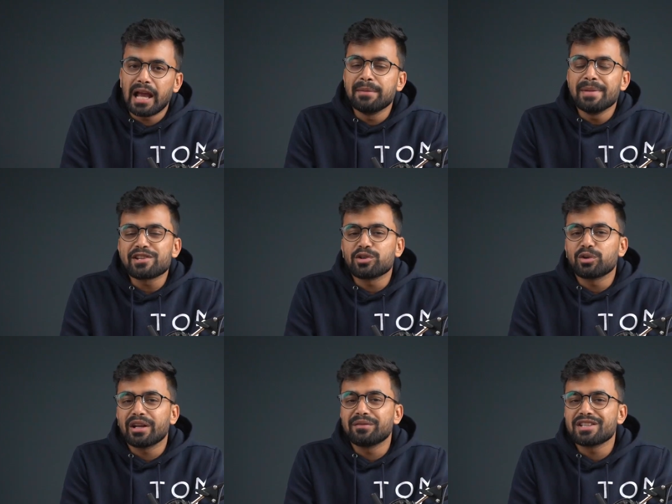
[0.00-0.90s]
and make sure
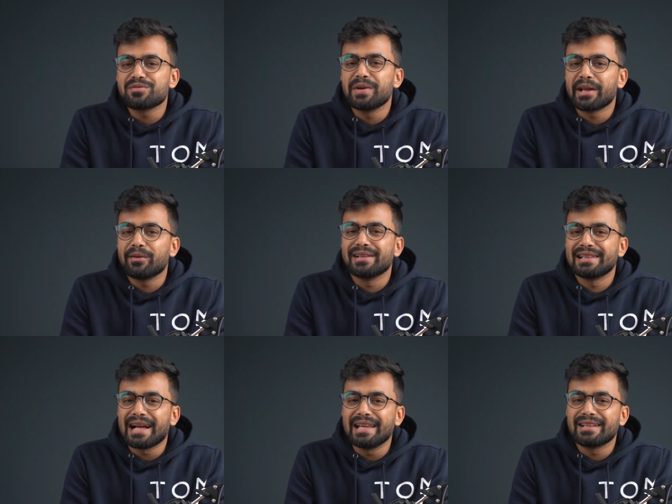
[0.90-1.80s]
to give this video a
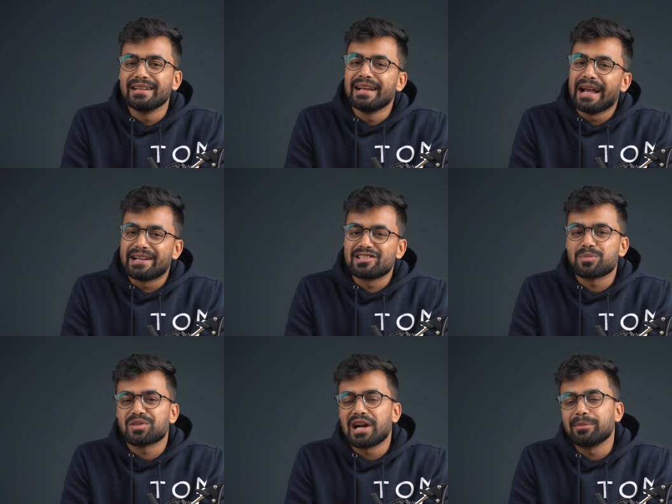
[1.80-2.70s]
like and
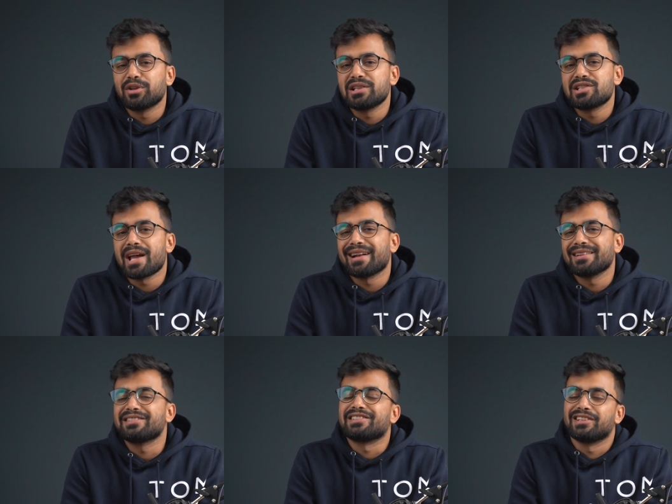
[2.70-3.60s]
subscribe to the channel,